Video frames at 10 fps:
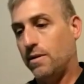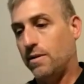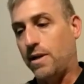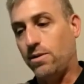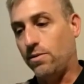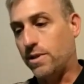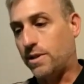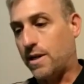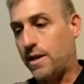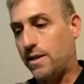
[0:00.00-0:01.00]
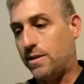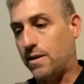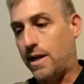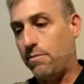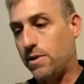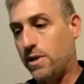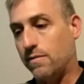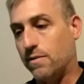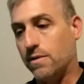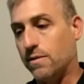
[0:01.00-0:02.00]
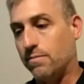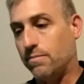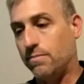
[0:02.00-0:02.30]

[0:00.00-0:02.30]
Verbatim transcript: I told this guy, I said I would give her.